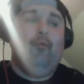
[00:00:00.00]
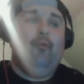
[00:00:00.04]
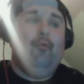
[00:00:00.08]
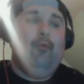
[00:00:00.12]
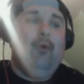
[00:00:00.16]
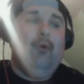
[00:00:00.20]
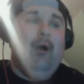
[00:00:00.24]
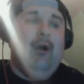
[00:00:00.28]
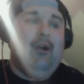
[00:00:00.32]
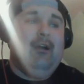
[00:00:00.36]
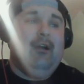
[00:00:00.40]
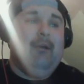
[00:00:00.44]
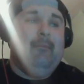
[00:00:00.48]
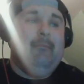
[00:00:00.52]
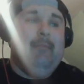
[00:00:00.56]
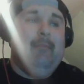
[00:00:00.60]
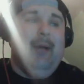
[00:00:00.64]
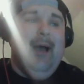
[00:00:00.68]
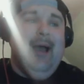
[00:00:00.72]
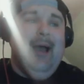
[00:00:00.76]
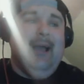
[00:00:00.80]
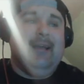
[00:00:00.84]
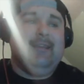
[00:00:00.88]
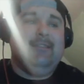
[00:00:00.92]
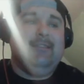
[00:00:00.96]
Welcome
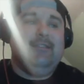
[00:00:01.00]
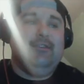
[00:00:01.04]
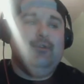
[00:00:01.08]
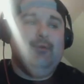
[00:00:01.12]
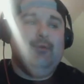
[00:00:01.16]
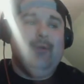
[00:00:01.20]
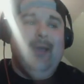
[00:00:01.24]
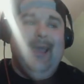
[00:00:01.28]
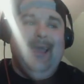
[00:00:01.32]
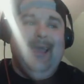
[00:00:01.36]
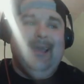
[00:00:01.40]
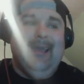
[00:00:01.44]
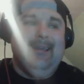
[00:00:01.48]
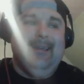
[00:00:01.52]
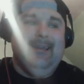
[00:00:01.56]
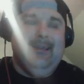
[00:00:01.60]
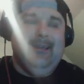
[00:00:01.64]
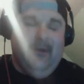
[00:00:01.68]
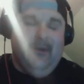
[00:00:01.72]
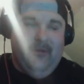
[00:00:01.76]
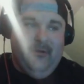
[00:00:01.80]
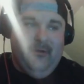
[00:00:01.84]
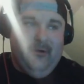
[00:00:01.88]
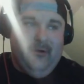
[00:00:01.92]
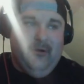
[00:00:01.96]
back to
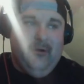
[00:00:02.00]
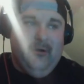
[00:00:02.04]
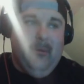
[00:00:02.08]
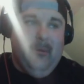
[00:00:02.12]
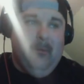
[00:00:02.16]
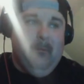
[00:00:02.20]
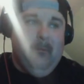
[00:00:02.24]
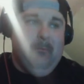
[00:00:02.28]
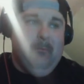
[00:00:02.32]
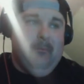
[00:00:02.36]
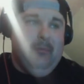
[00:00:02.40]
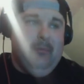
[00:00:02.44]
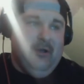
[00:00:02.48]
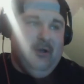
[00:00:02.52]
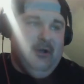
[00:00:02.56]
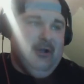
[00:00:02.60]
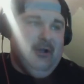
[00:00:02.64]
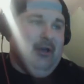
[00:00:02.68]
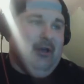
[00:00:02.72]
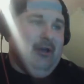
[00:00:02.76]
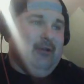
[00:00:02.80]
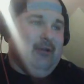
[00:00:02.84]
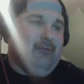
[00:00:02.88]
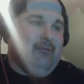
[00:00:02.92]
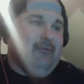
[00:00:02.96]
another Beer Gut
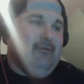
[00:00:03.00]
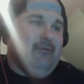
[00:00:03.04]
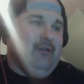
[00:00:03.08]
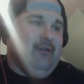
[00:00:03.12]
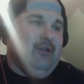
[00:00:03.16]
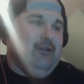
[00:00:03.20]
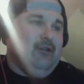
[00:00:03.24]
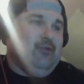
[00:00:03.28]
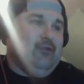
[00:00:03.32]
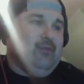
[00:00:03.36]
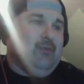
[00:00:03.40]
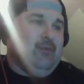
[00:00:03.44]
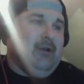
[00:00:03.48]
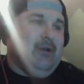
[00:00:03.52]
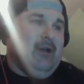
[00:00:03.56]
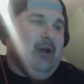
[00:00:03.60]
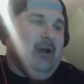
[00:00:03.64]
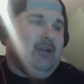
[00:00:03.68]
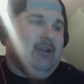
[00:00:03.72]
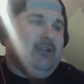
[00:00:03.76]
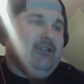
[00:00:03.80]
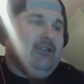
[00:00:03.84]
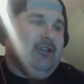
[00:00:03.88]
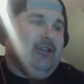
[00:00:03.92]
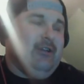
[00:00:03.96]
Reviews
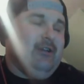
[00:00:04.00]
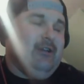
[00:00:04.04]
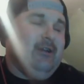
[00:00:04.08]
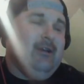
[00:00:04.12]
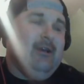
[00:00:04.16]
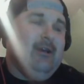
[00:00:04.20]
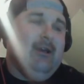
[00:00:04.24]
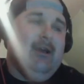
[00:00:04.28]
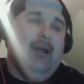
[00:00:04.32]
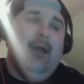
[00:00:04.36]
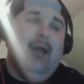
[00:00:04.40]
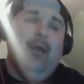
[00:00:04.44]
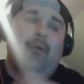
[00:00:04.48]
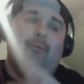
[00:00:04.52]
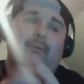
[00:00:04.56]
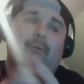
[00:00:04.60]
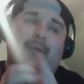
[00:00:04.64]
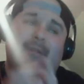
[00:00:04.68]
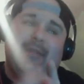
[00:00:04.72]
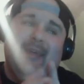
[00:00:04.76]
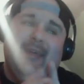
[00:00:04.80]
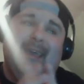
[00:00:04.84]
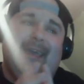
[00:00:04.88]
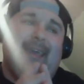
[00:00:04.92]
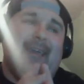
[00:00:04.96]
production. I want to
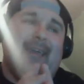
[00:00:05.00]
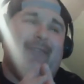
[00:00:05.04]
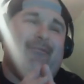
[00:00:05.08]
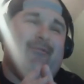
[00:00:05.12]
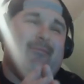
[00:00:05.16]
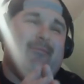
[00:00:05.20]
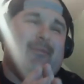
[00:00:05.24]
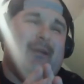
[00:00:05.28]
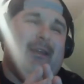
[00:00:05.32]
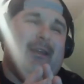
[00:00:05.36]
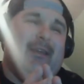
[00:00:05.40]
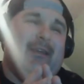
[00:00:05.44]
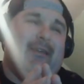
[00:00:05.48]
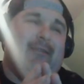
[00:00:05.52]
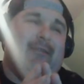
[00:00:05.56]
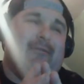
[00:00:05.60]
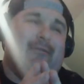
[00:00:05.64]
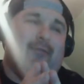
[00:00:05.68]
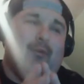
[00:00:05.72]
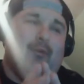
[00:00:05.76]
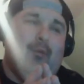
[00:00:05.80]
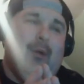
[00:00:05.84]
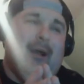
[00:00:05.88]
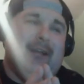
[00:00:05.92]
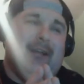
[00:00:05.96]
thank everybody for
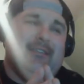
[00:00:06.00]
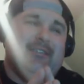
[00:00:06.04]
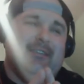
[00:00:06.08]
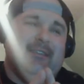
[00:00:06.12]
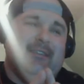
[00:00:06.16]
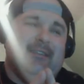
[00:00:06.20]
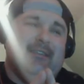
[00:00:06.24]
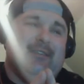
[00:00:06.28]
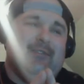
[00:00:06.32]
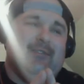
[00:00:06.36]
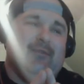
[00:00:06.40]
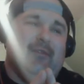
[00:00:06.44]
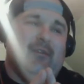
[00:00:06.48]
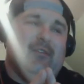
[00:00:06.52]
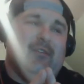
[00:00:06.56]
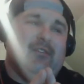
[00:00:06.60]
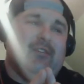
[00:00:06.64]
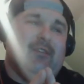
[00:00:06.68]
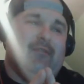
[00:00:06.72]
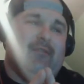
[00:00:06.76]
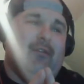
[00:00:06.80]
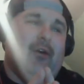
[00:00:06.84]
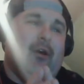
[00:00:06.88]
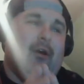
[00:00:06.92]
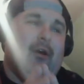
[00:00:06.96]
watching this, first of
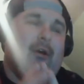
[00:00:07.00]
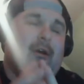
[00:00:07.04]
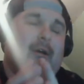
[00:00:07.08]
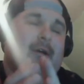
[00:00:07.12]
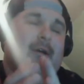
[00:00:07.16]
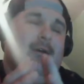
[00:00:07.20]
all.